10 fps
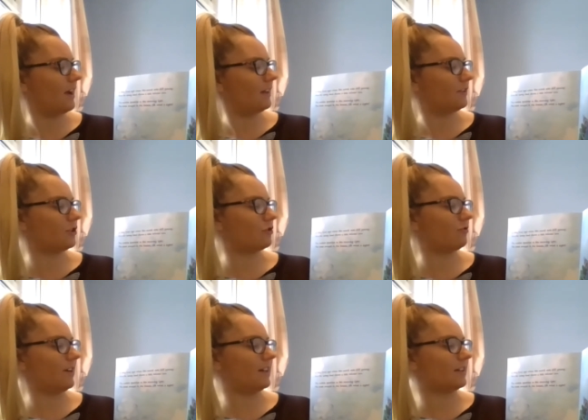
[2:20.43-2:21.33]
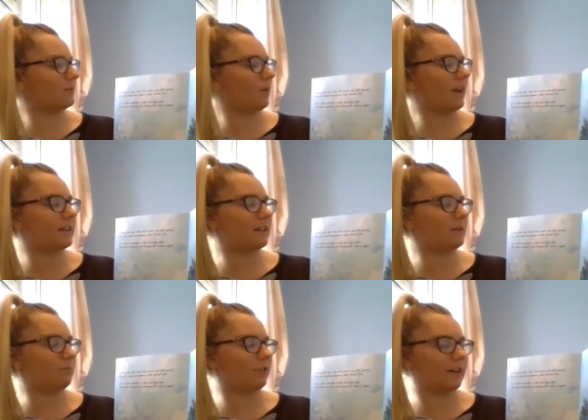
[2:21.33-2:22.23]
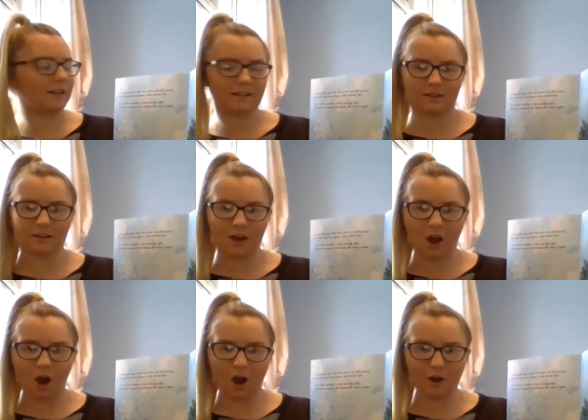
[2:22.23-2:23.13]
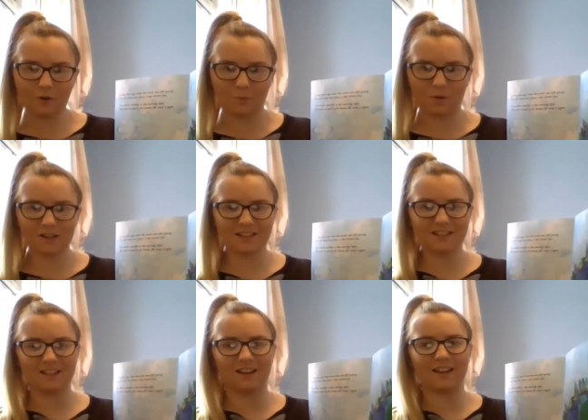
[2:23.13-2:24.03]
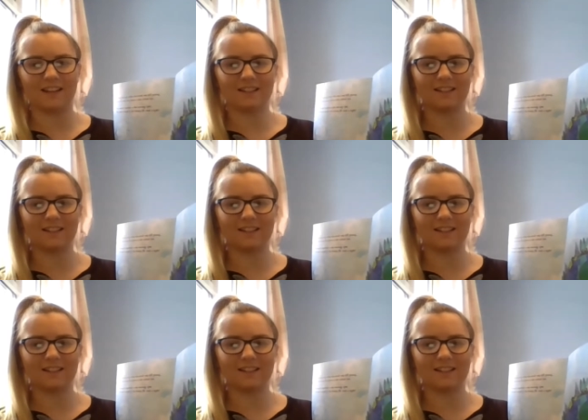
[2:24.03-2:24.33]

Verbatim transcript: the trees swayed in the breeze. Oh, what a sight!